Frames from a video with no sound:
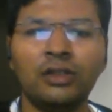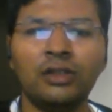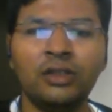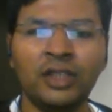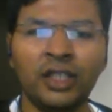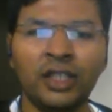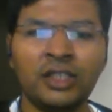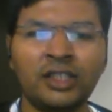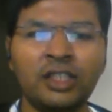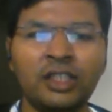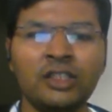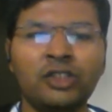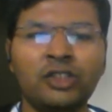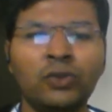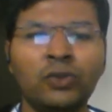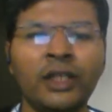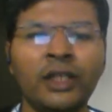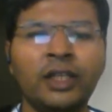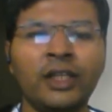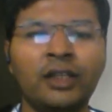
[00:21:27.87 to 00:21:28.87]
Next is
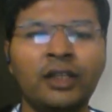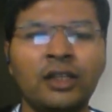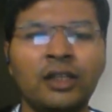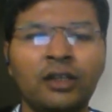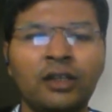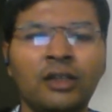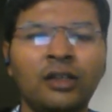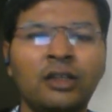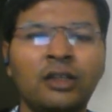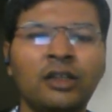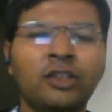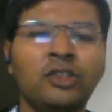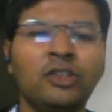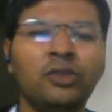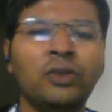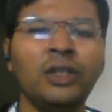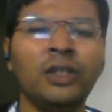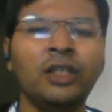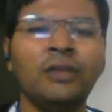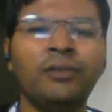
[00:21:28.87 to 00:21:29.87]
UI data,
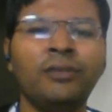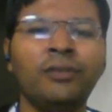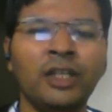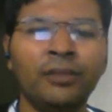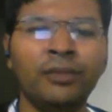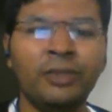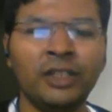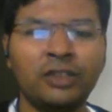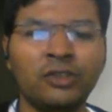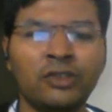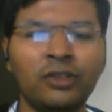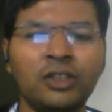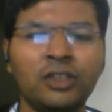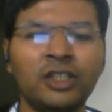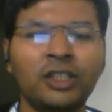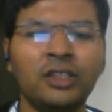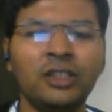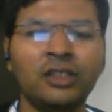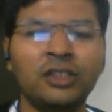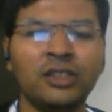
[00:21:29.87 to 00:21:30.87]
UI update based on
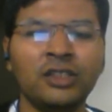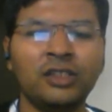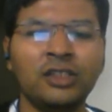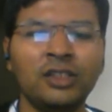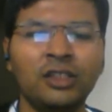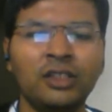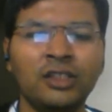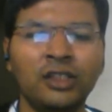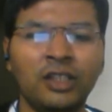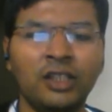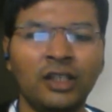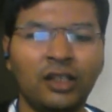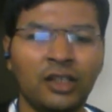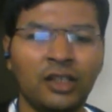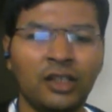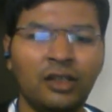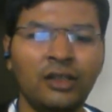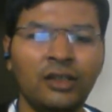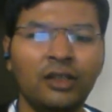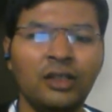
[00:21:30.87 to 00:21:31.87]
changes in
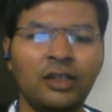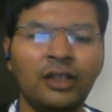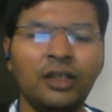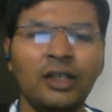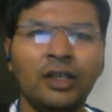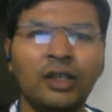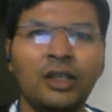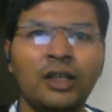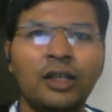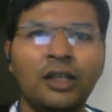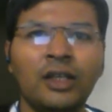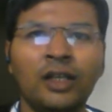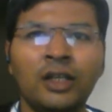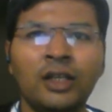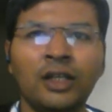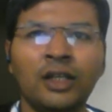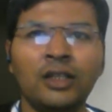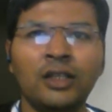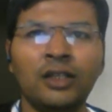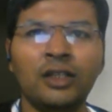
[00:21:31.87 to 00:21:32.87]
data.
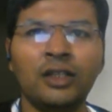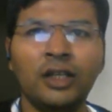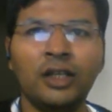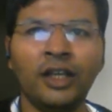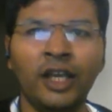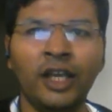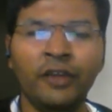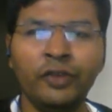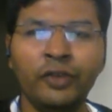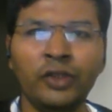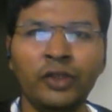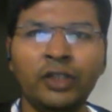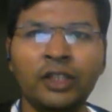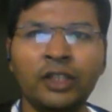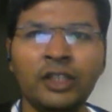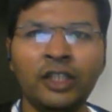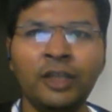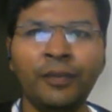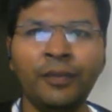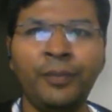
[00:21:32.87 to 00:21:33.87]
Have you
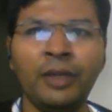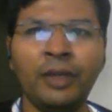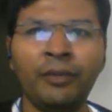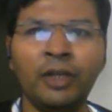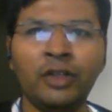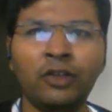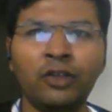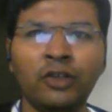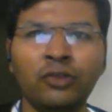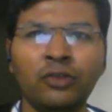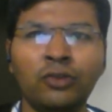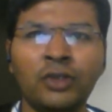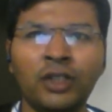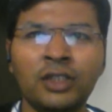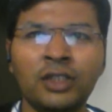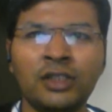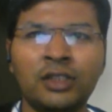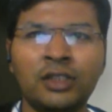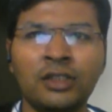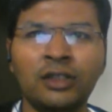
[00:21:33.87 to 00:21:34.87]
done any payment or
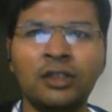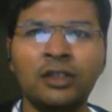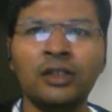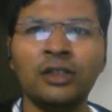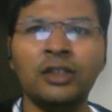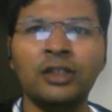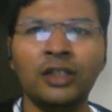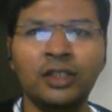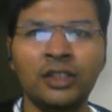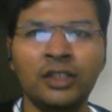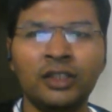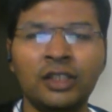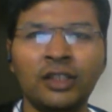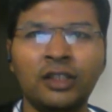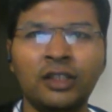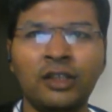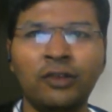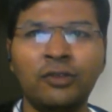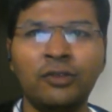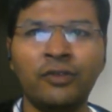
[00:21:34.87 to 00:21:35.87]
noticed
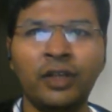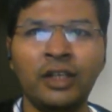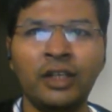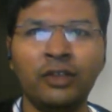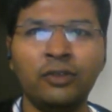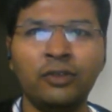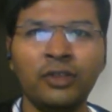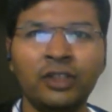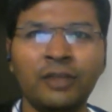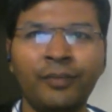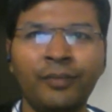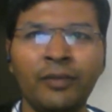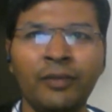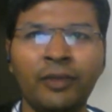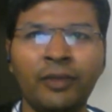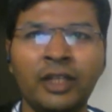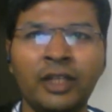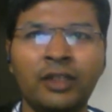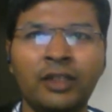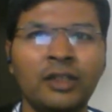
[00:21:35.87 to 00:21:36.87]
anything around while doing the
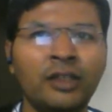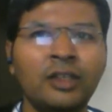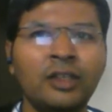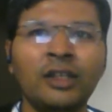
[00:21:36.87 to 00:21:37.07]
payment?